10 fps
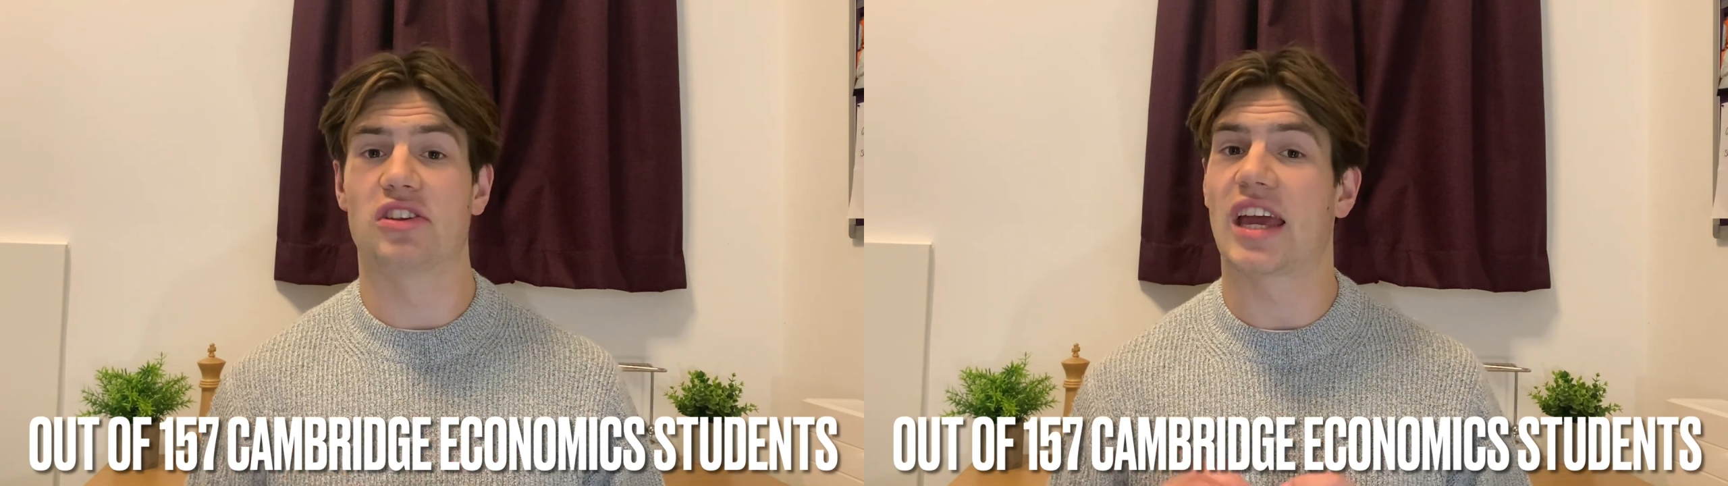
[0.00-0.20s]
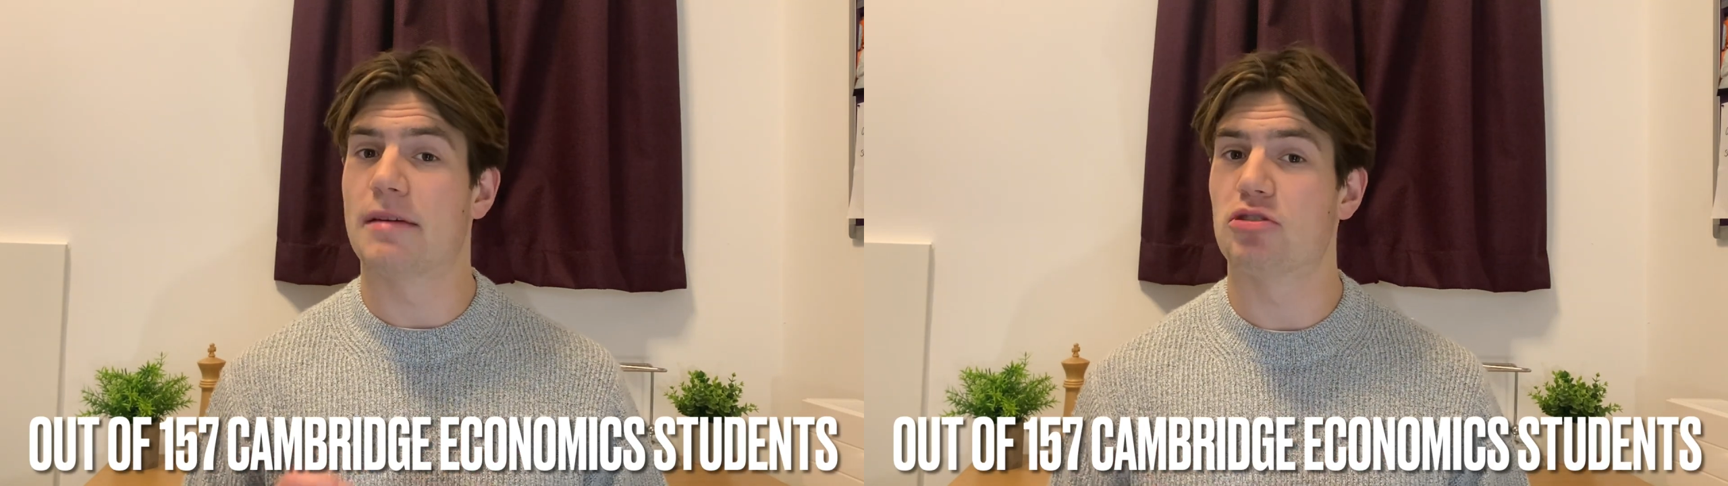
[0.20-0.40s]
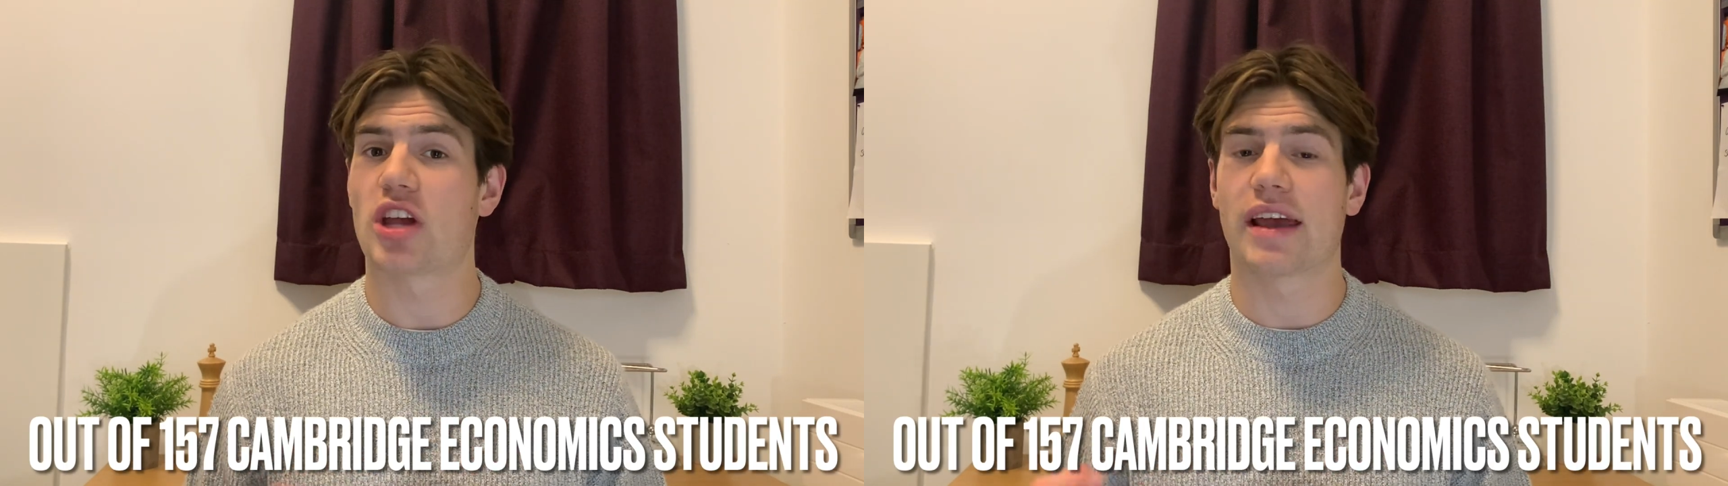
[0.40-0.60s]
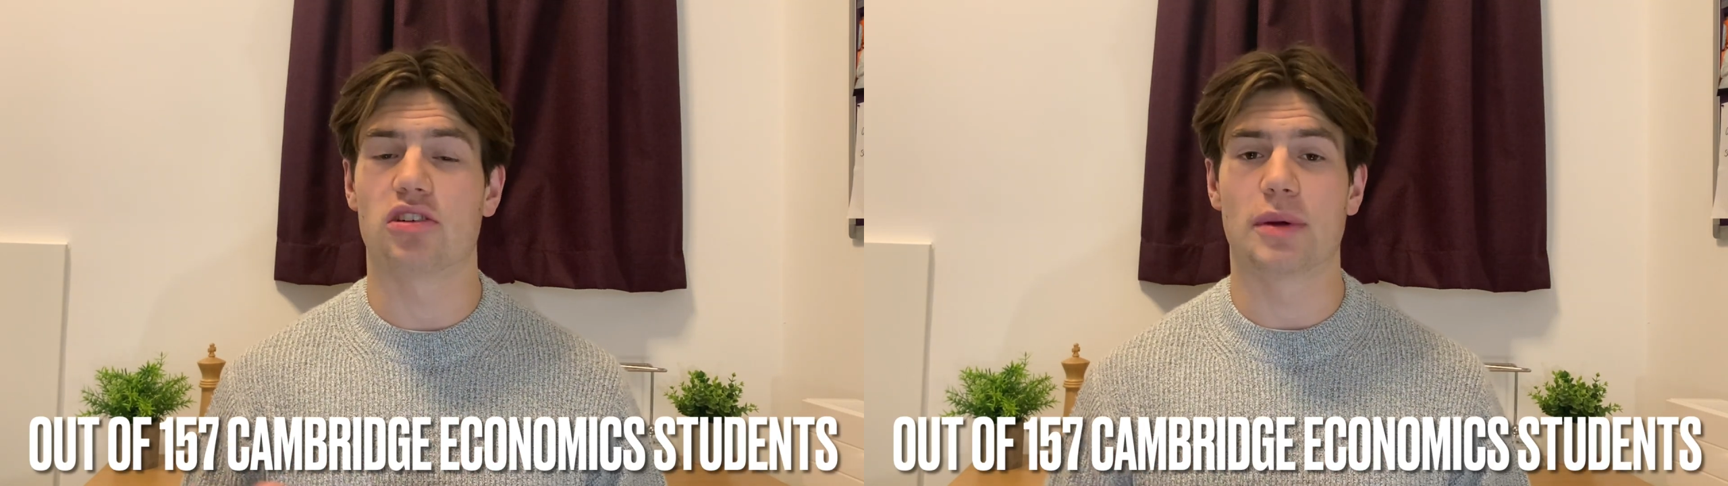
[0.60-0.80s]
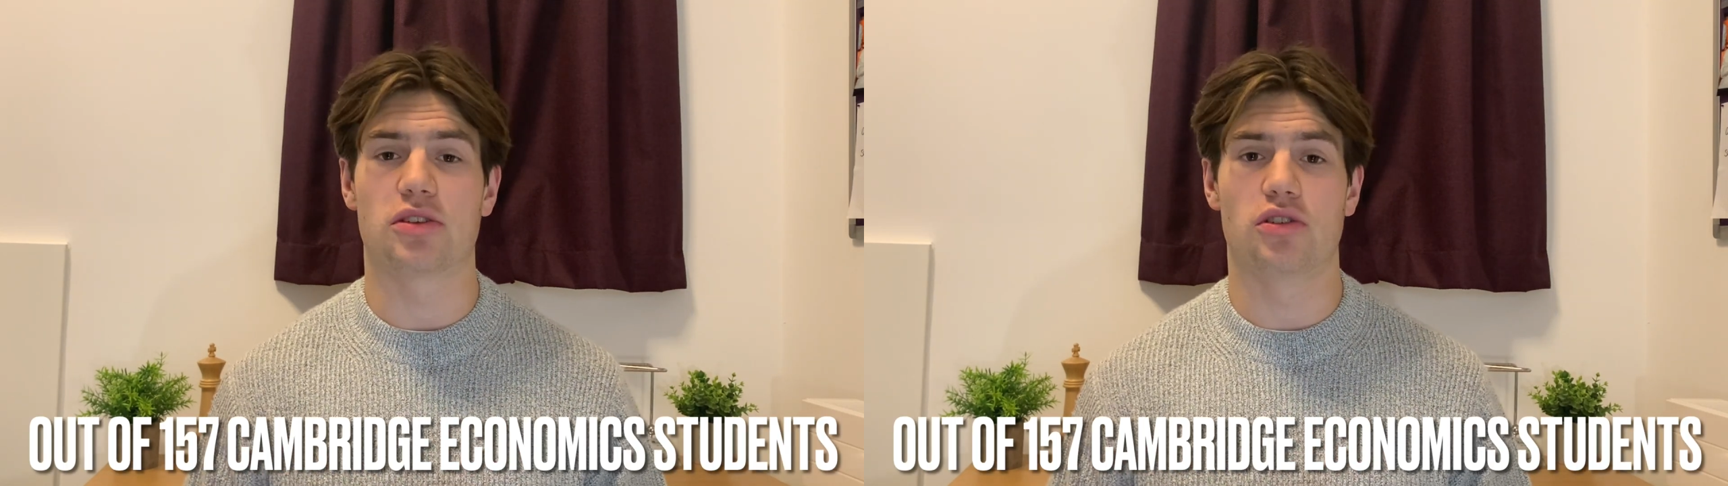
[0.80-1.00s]
Cambridge
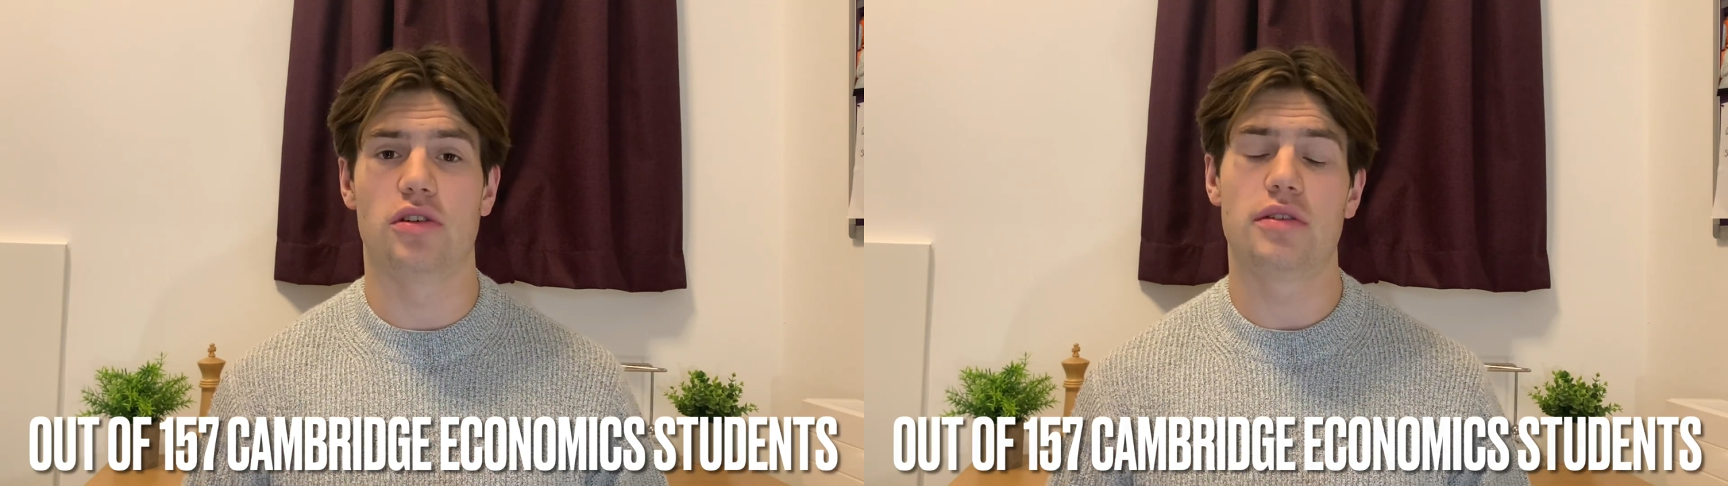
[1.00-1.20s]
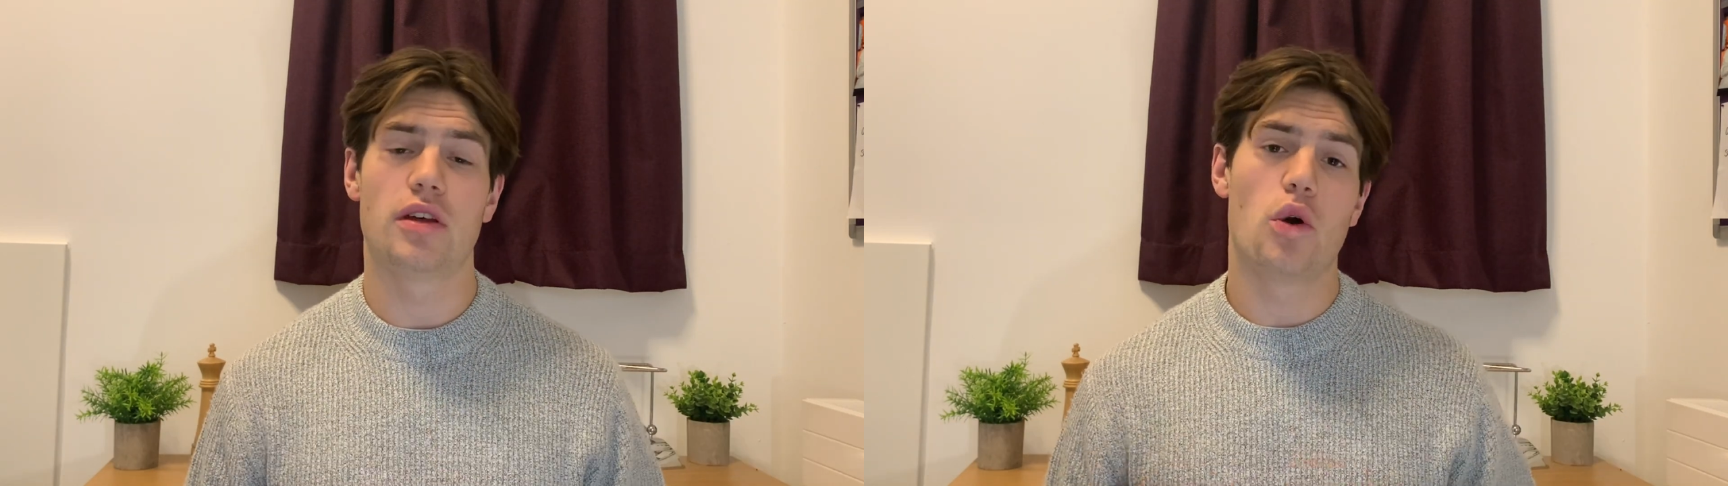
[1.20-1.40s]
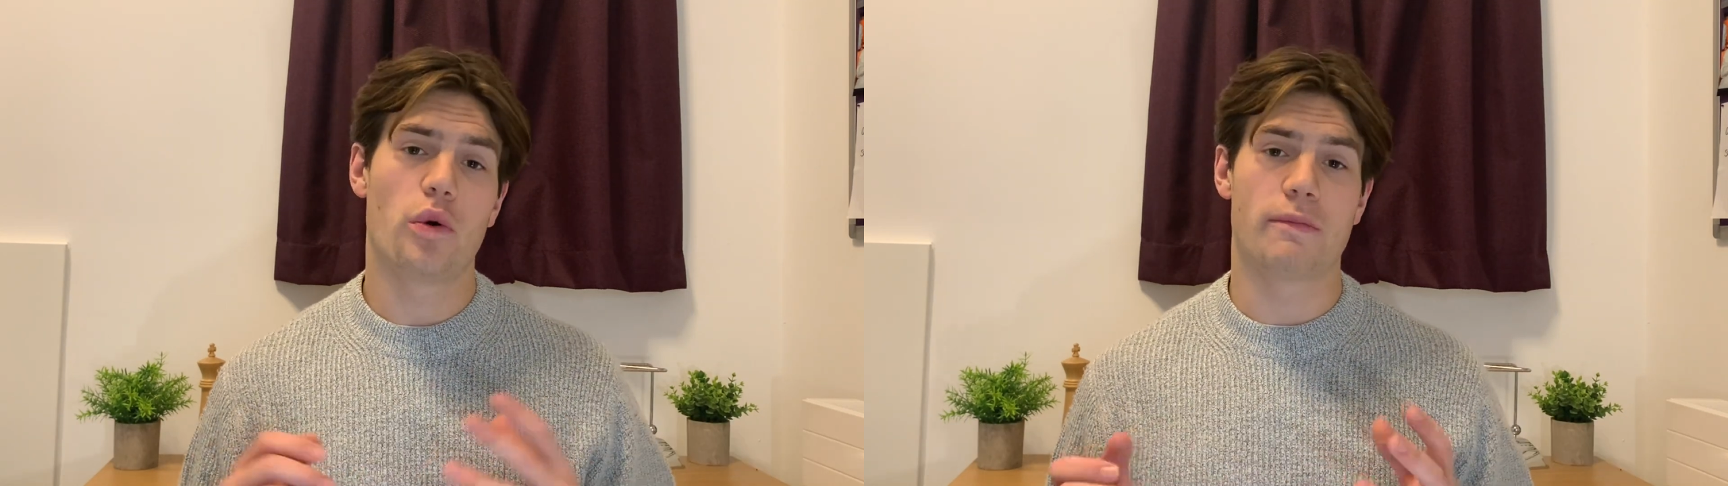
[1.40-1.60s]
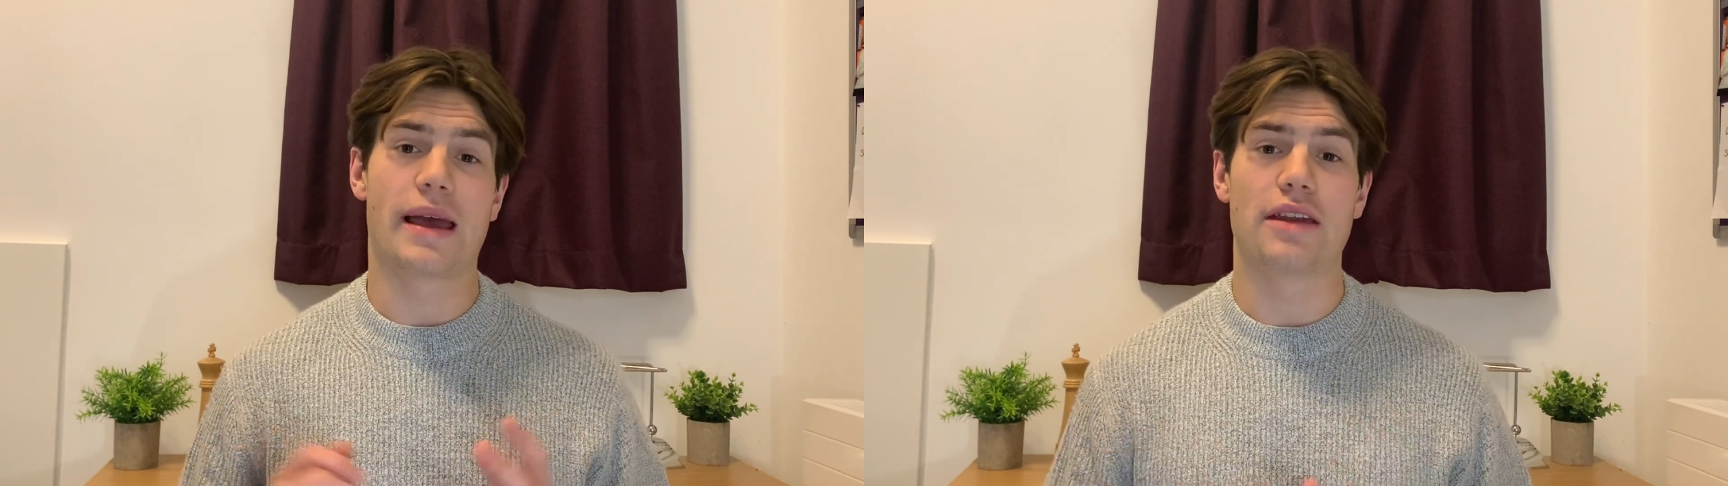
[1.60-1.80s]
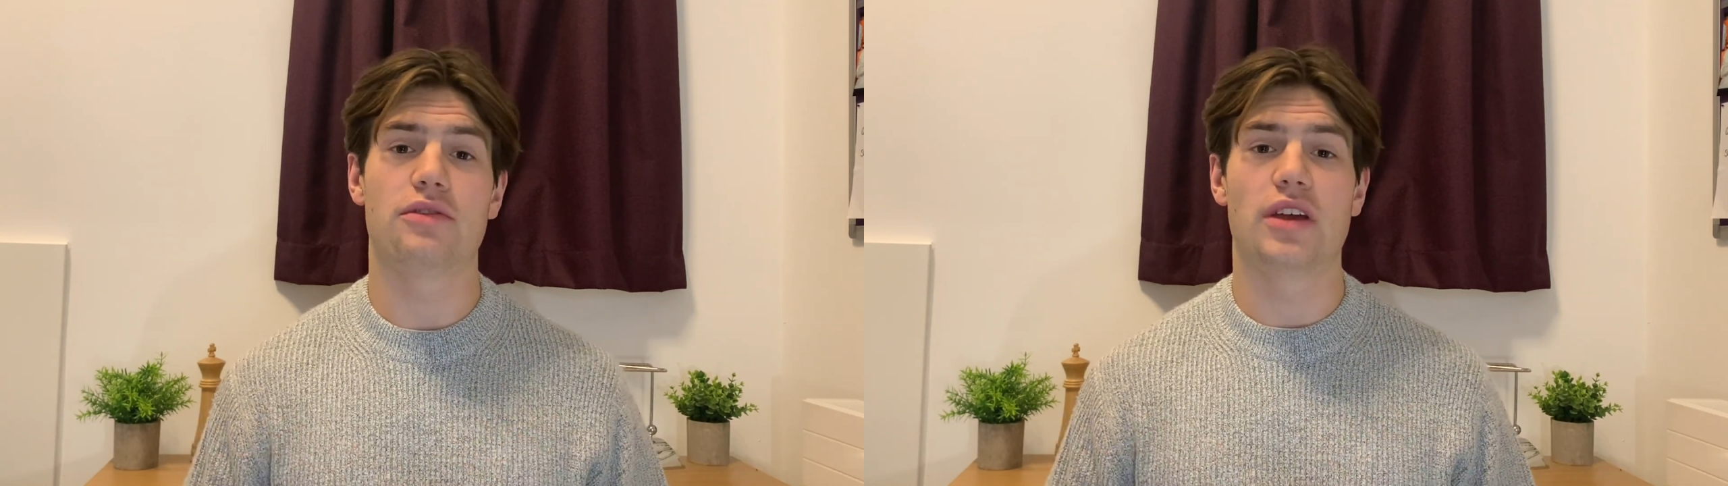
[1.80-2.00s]
economics students with my
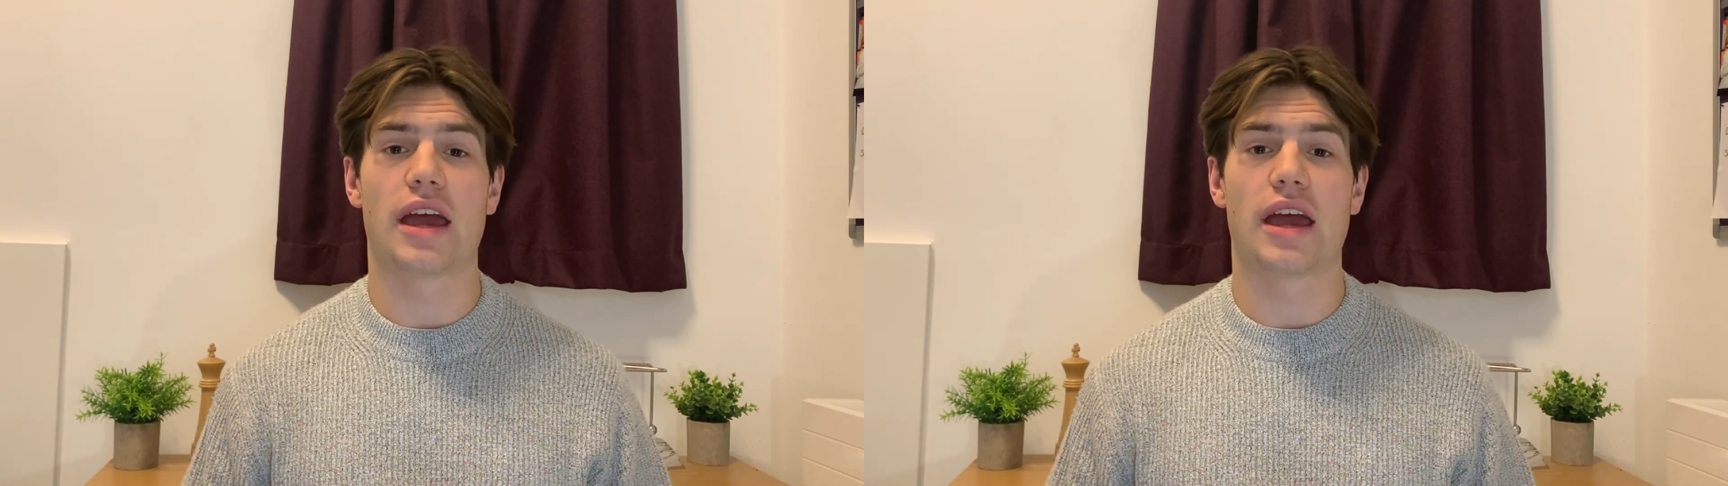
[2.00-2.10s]
end-of-year